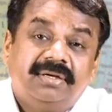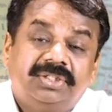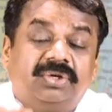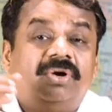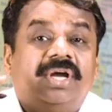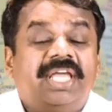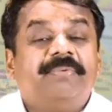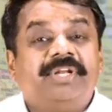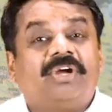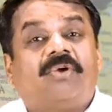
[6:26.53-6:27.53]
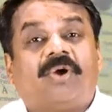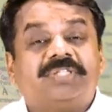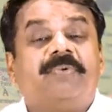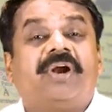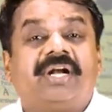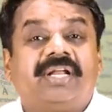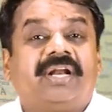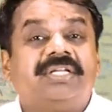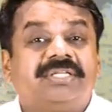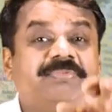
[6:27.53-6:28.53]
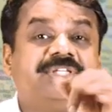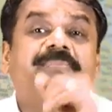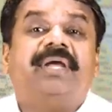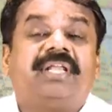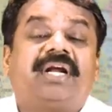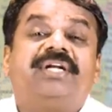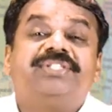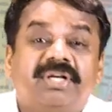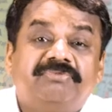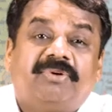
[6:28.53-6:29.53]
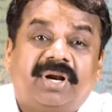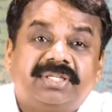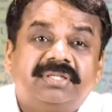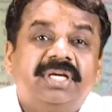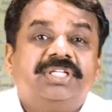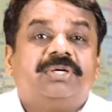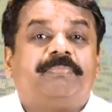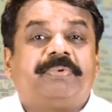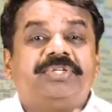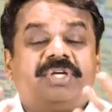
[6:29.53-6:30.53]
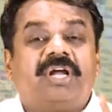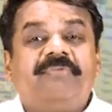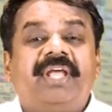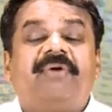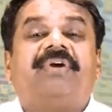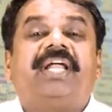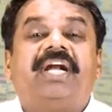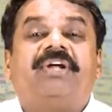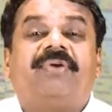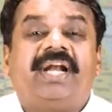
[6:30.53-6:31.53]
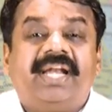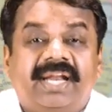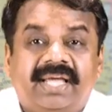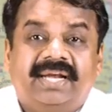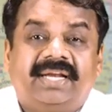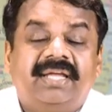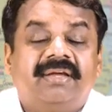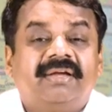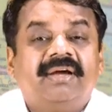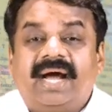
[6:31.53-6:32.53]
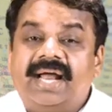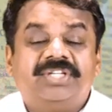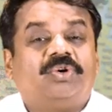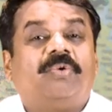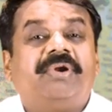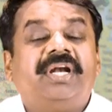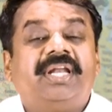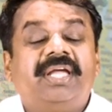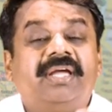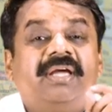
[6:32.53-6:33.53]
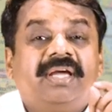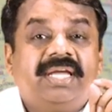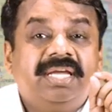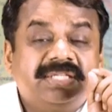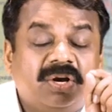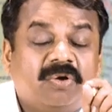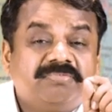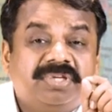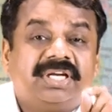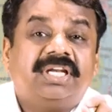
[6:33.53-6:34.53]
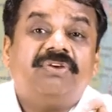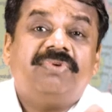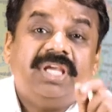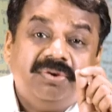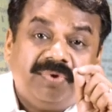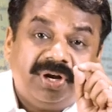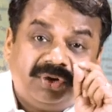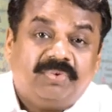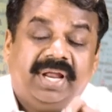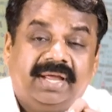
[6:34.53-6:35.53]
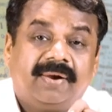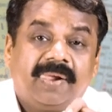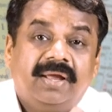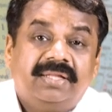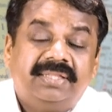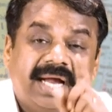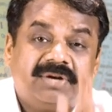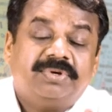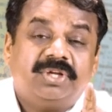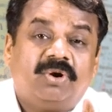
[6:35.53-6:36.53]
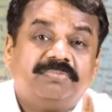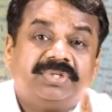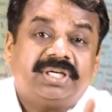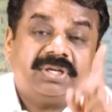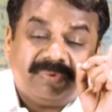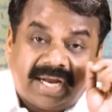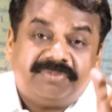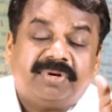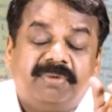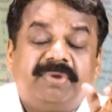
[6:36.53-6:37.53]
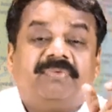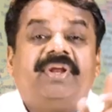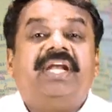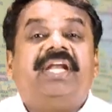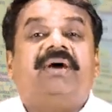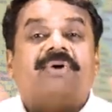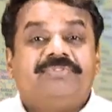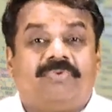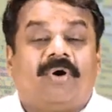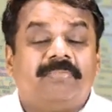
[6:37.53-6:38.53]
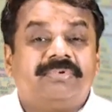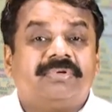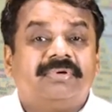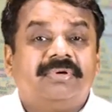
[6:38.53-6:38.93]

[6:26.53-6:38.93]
So, even the cross-border terrorism is a major concern for us. So, preserving our territorial integrity and sovereignty is an objective even today. That was an objective right from the beginning. When India was formed,